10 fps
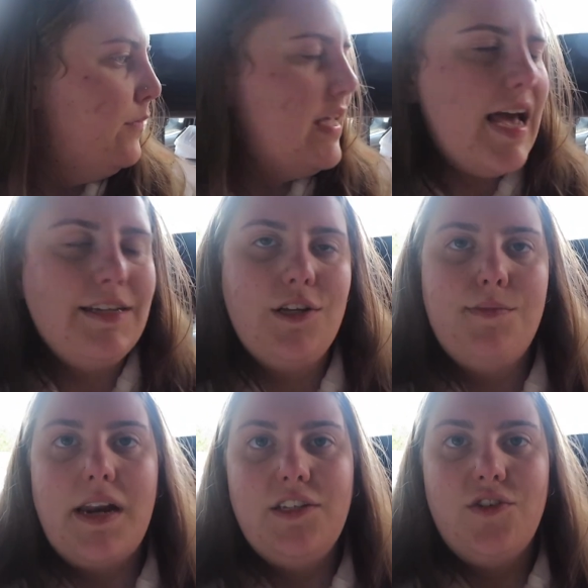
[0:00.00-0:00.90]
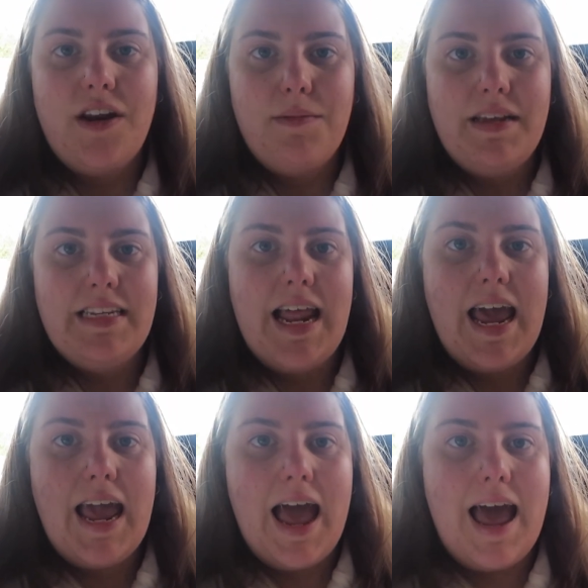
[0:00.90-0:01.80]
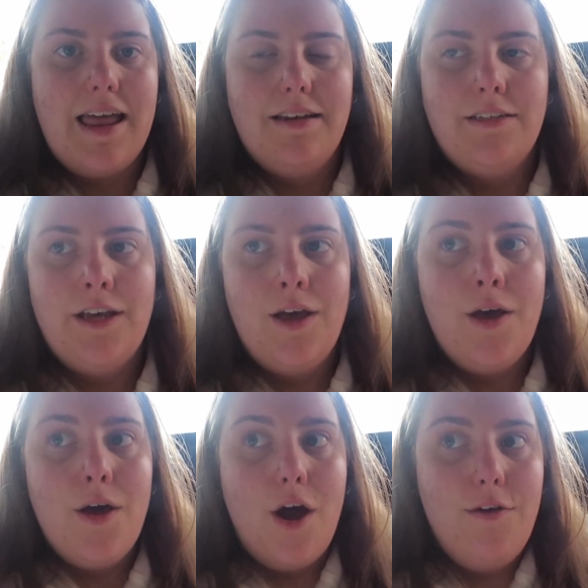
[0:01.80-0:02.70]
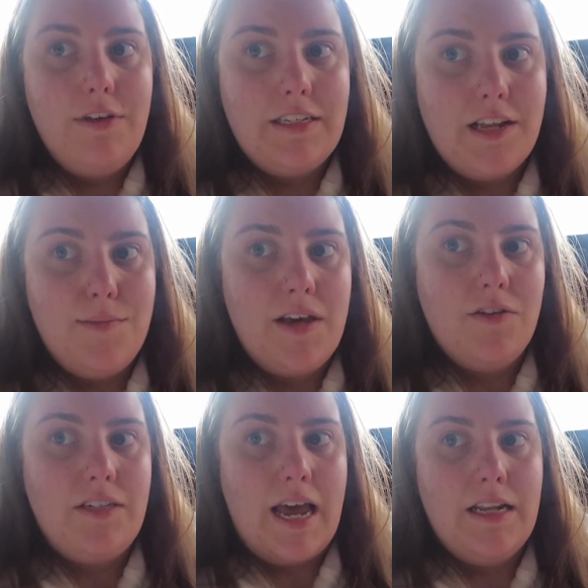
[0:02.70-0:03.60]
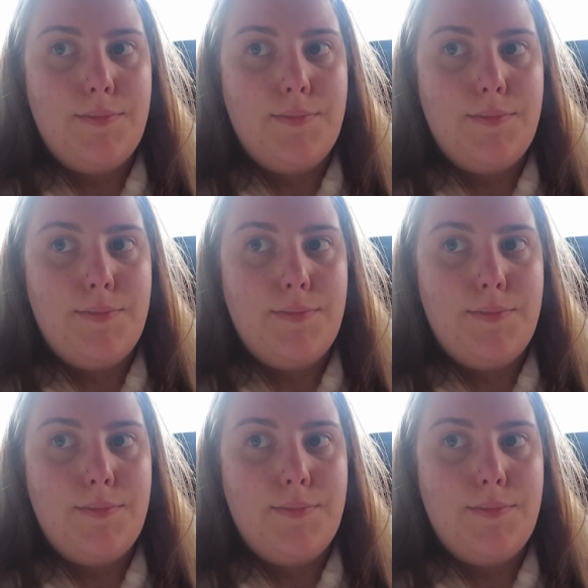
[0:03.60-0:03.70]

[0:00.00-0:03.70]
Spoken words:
Yeah, so Maddie's joining me today and hopefully it's going to be a good day.